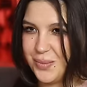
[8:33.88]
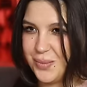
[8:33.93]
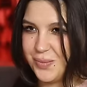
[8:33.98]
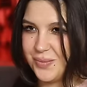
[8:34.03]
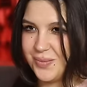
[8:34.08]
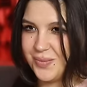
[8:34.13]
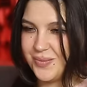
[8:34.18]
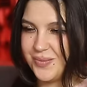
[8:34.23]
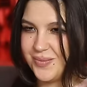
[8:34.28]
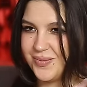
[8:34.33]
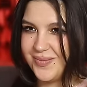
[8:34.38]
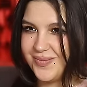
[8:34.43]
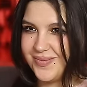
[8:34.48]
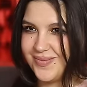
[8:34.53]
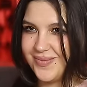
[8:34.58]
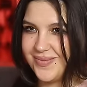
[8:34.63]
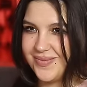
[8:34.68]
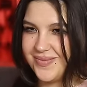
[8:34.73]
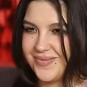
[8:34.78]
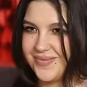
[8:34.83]

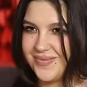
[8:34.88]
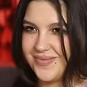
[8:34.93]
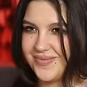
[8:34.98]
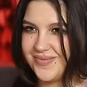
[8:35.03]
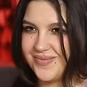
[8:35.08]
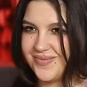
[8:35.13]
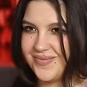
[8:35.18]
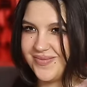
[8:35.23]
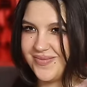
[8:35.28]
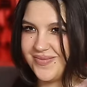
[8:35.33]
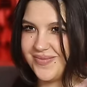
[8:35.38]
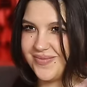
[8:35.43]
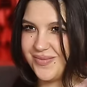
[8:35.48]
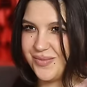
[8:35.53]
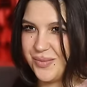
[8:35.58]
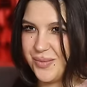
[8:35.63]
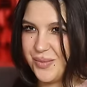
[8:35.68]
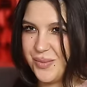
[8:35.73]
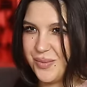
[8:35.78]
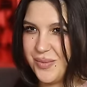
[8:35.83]

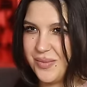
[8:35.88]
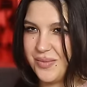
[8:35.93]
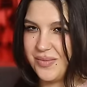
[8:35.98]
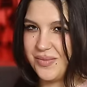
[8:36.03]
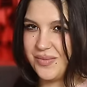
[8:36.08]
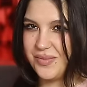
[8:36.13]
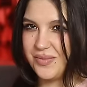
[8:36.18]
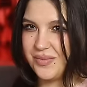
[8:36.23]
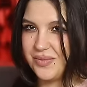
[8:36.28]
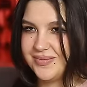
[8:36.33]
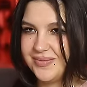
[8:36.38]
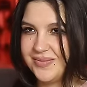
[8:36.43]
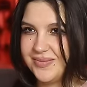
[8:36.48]
This person isn't speaking.